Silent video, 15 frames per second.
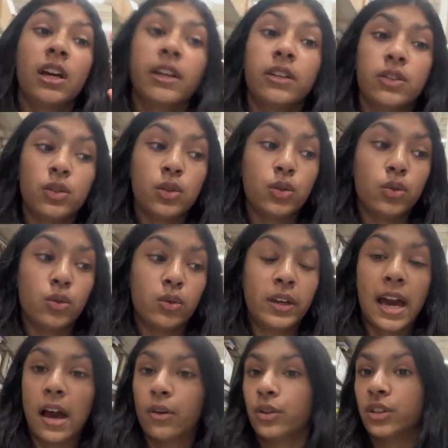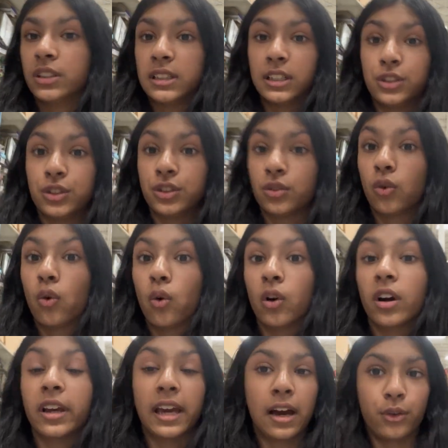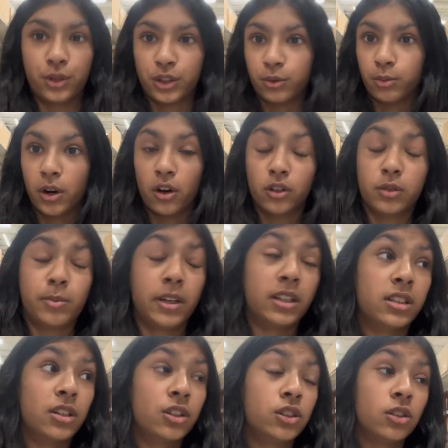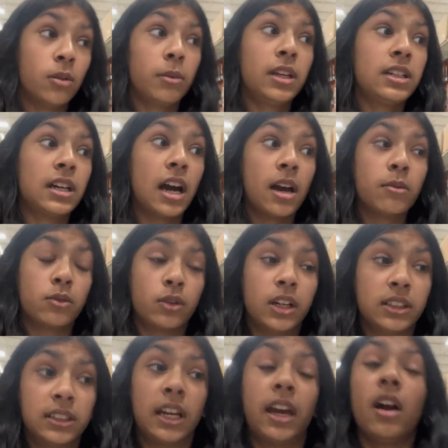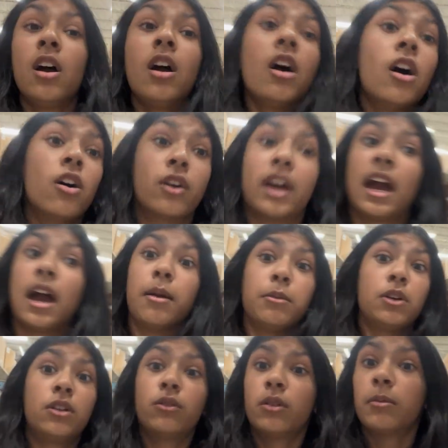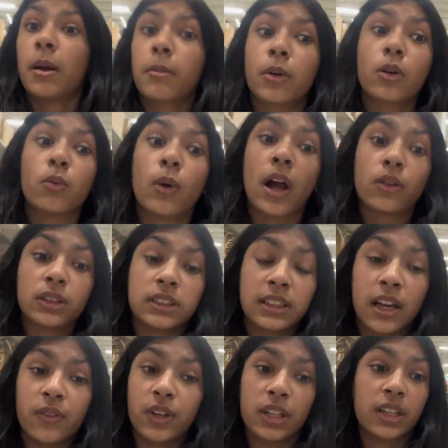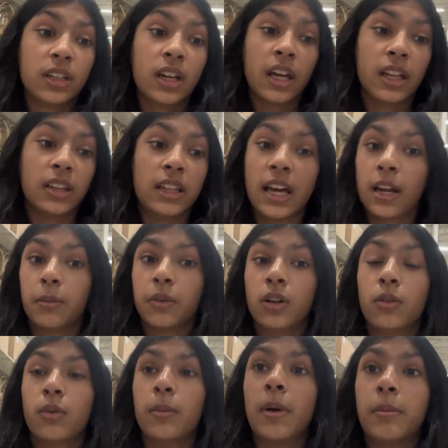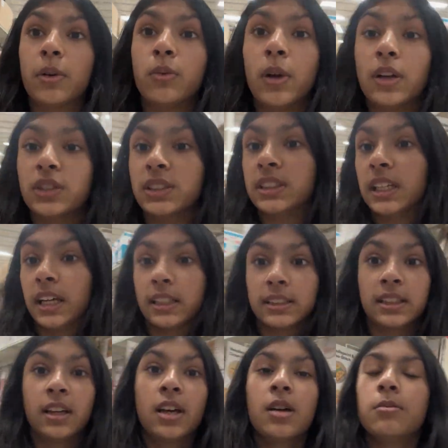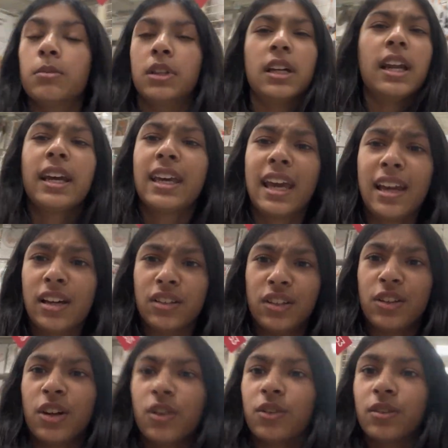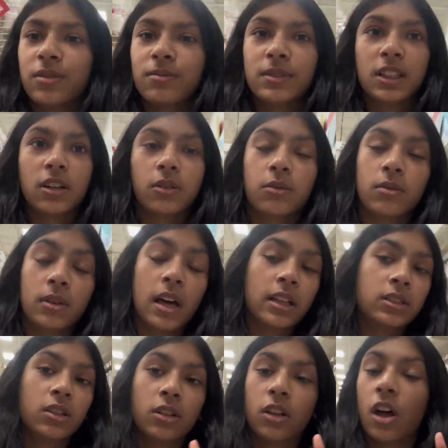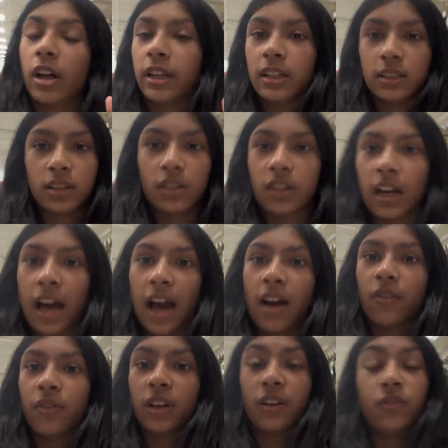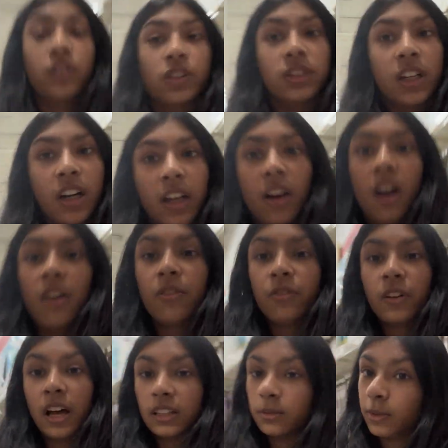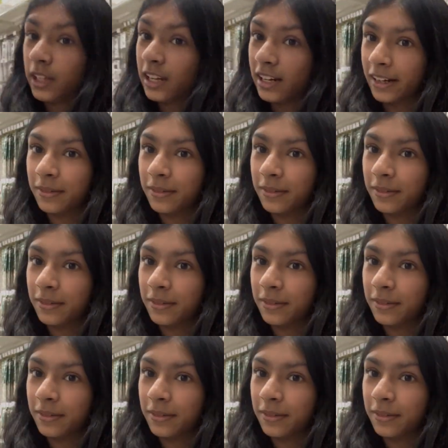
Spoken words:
to count your stitches or count your rows, because there are so many times where I say, okay, I'm gonna remember round 7, then I'm gonna remember round 6, but then I can, you know? So that's a lot easier to have if you're starting off as a beginner.